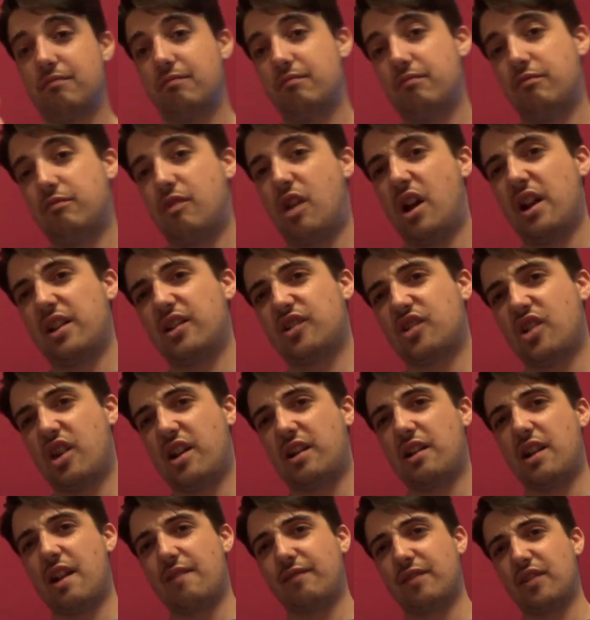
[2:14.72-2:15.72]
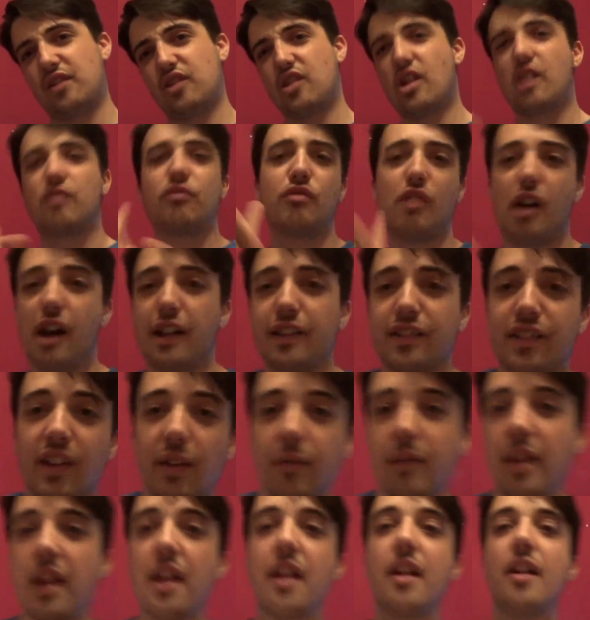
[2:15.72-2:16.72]
right hand side, left hand side, right hand side.
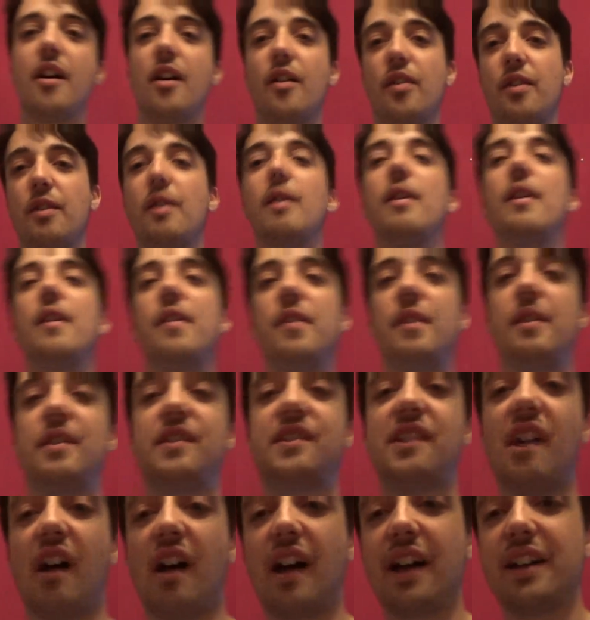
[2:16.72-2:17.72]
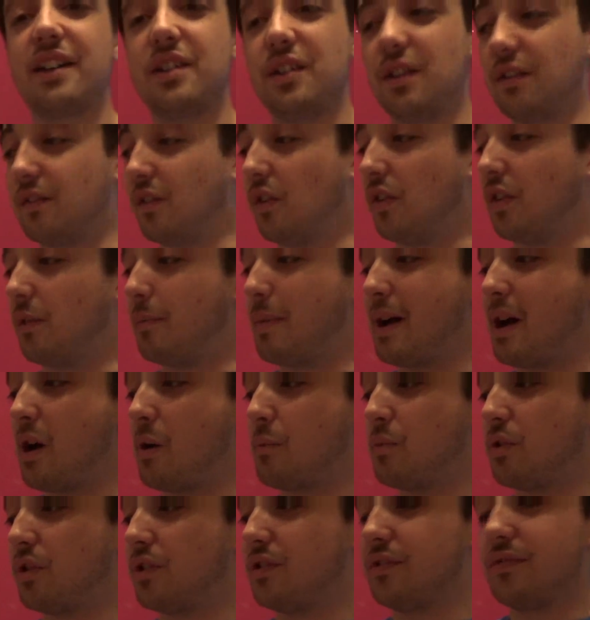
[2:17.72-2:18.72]
The side, you've got the power
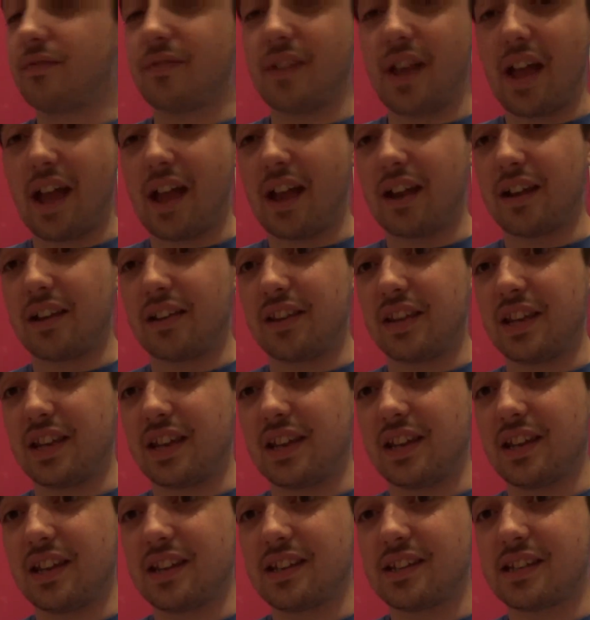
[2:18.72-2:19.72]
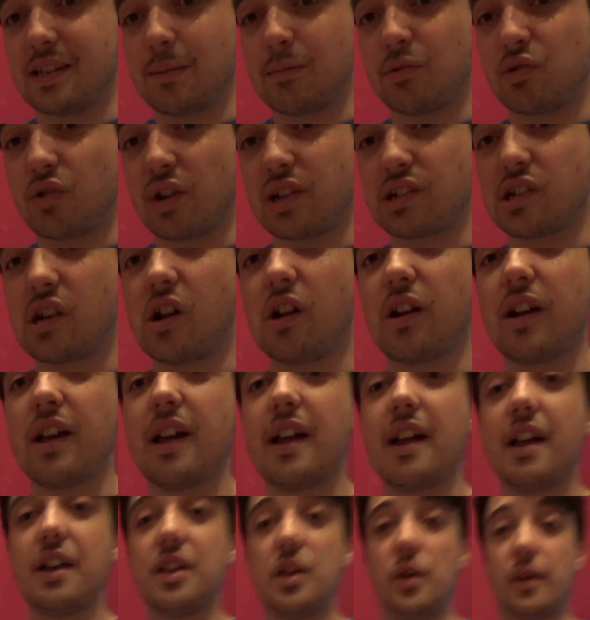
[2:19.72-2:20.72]
button and the SIM tray slot.
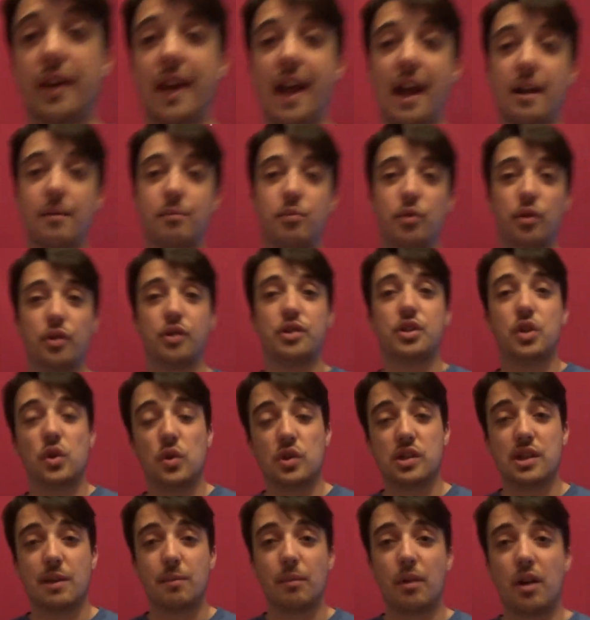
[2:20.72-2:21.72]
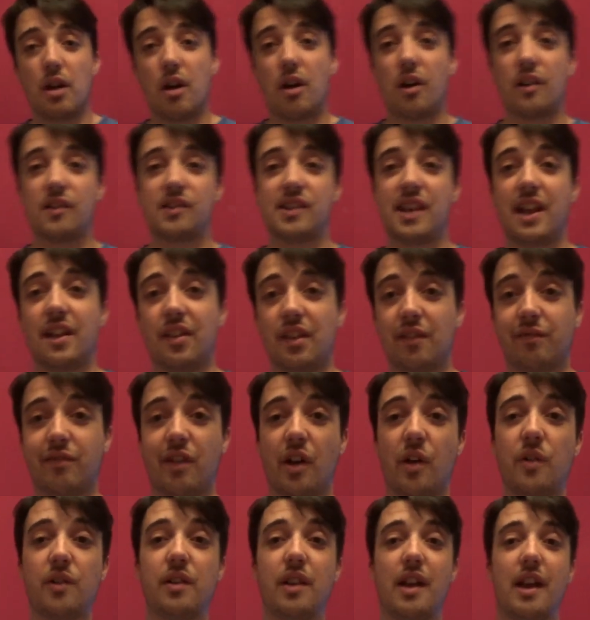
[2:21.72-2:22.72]
You can put 2 SIM cards in the
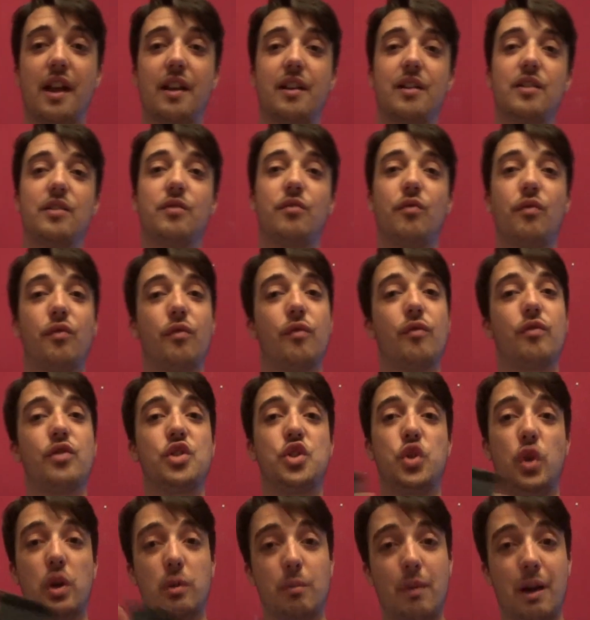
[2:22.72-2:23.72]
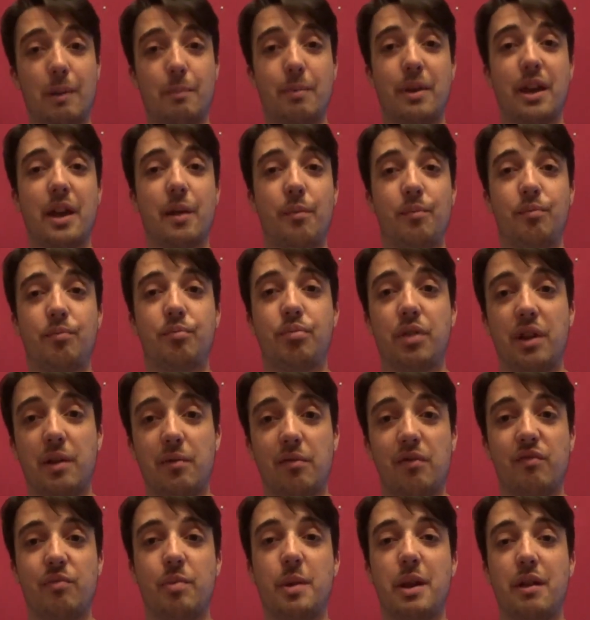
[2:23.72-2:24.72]
phone, and during my peer
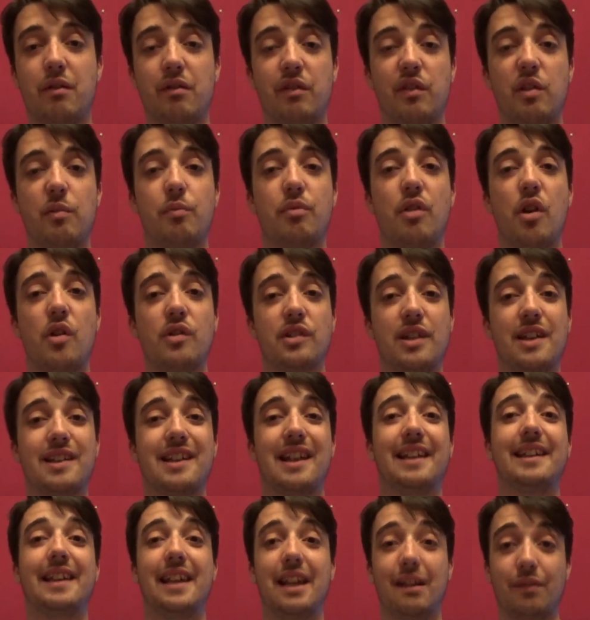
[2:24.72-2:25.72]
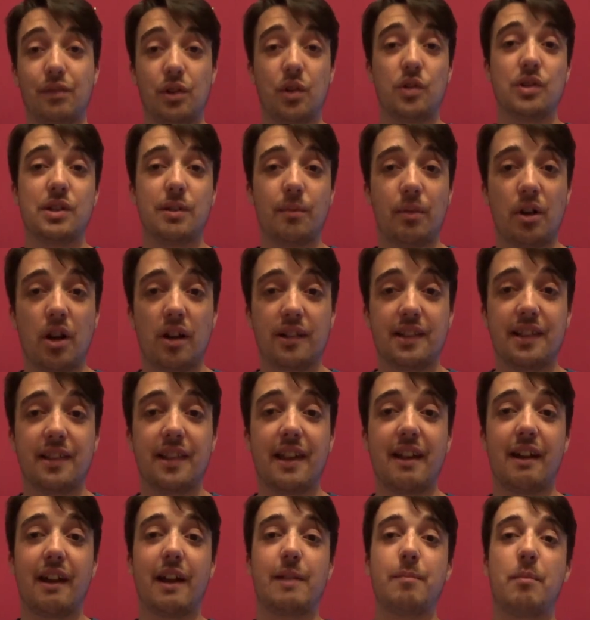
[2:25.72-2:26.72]
review process, I did have 2 SIM cards in
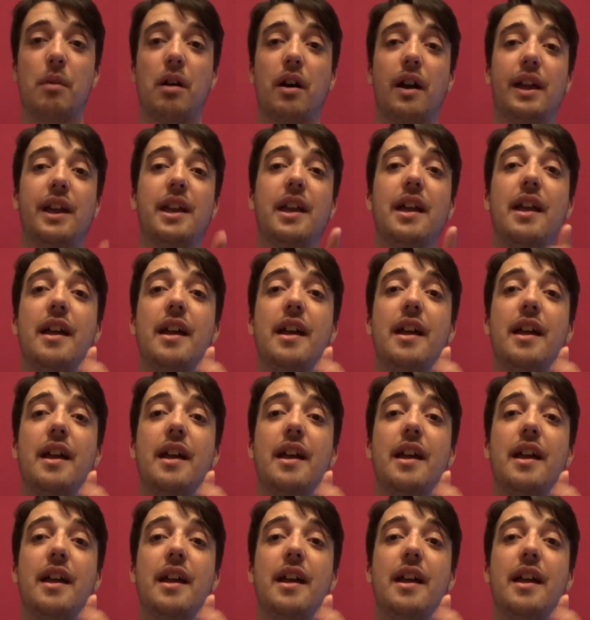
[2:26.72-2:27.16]
there. I had my